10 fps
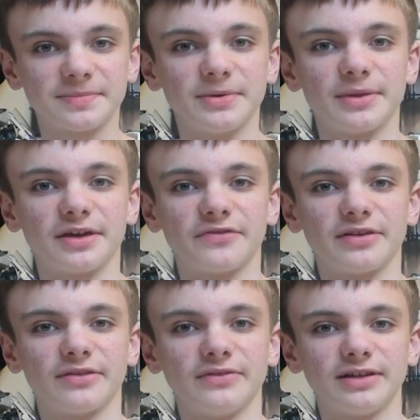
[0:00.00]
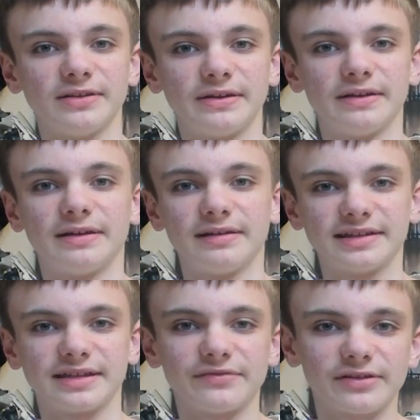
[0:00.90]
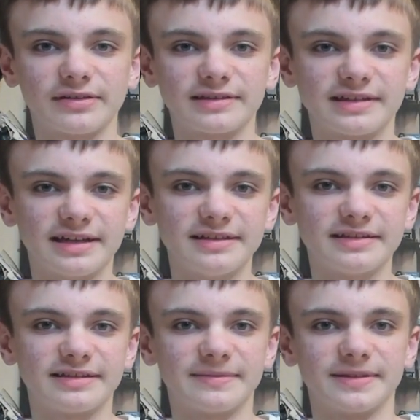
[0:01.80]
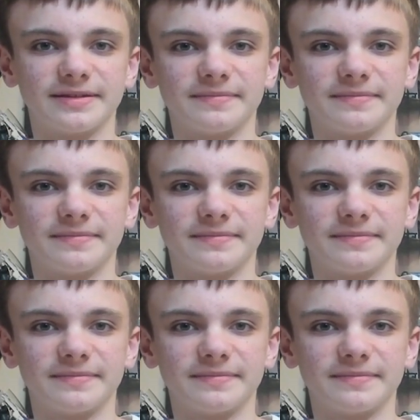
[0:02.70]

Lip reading: but without further ado, let's have a look at the TIE Interceptor.